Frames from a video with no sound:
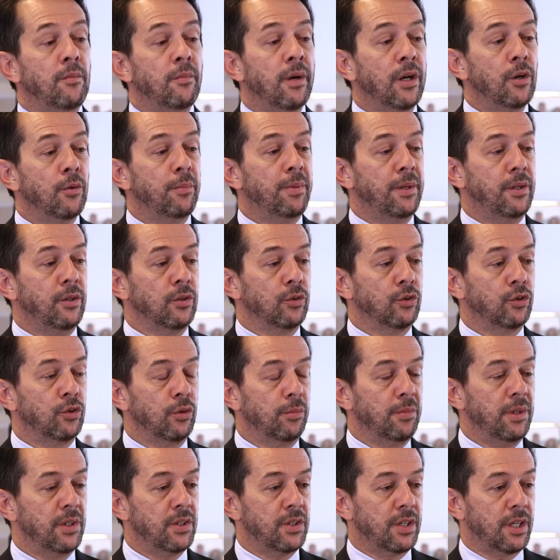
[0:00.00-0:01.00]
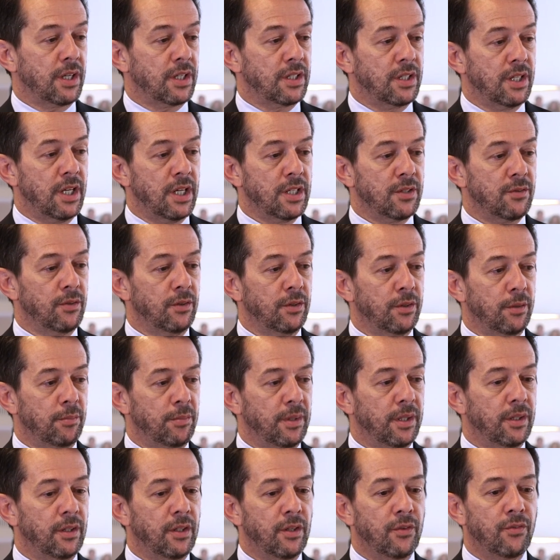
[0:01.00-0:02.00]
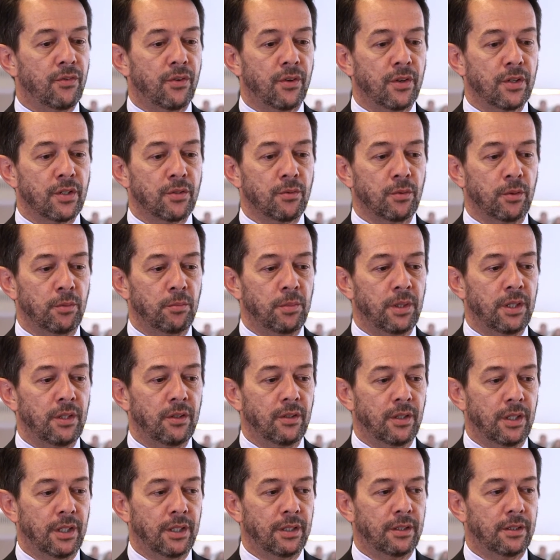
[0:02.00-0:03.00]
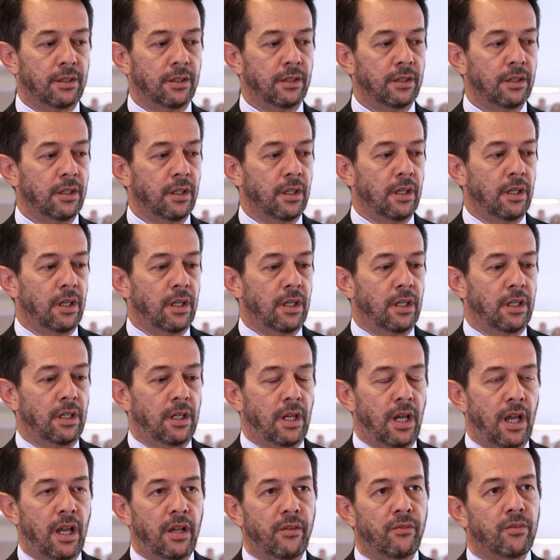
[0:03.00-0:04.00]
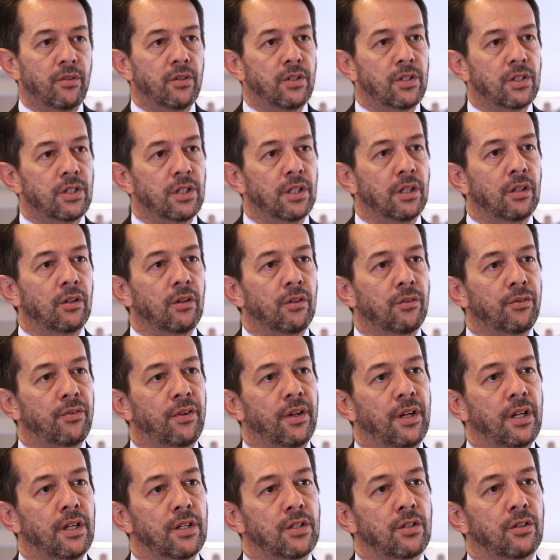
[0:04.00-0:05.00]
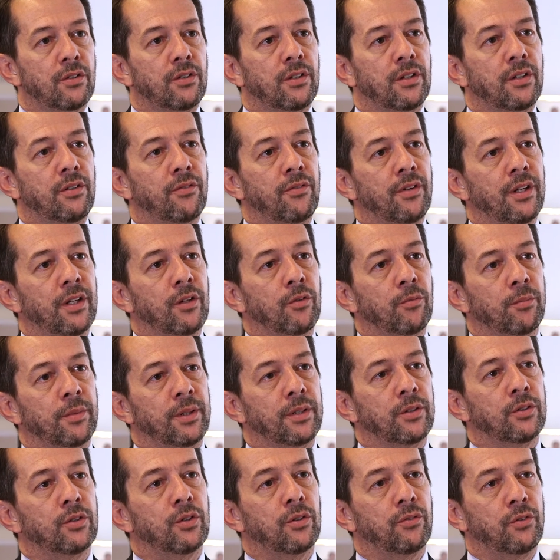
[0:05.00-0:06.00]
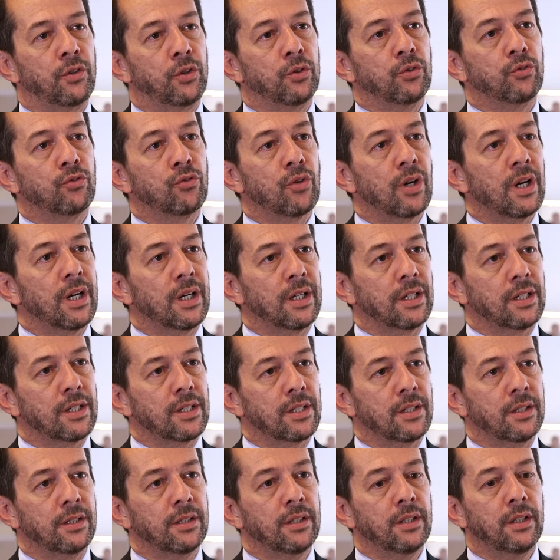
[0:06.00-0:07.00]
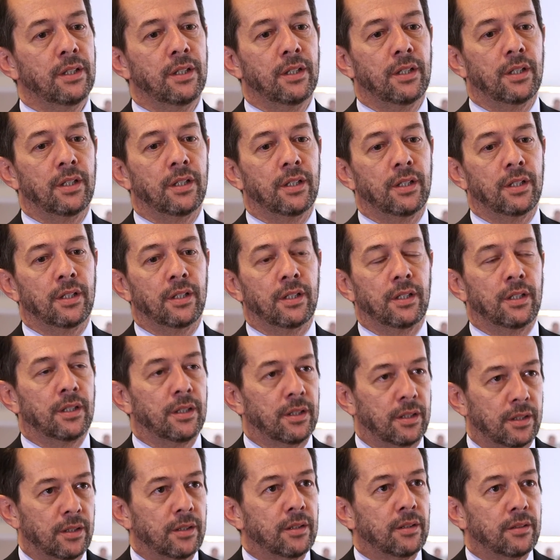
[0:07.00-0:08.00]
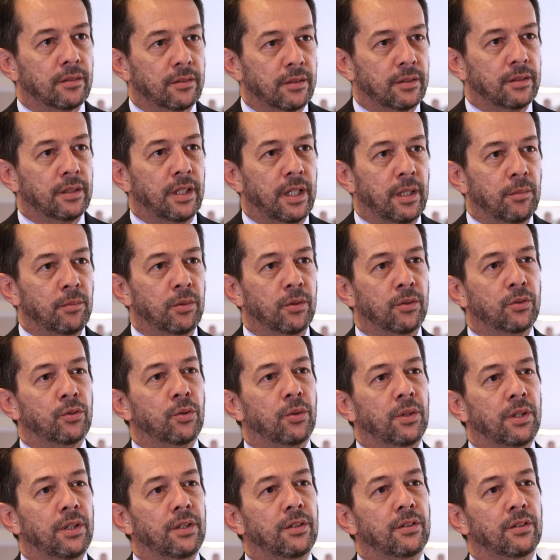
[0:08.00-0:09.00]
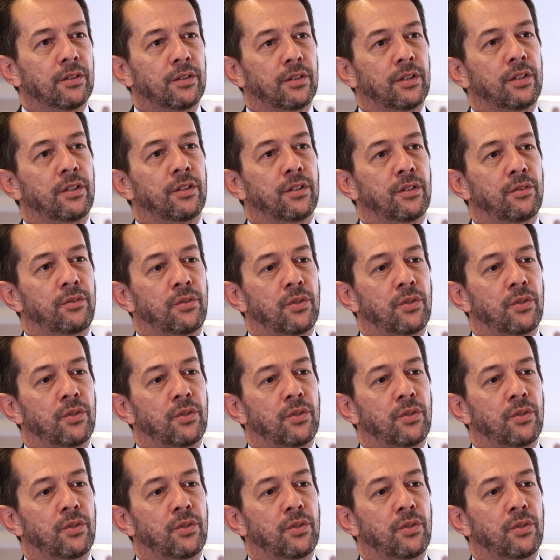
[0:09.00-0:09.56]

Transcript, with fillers: In my opinion, to be successful, the big difference would be that uh, in every single phase of the development of new drugs, uh, able to hit in the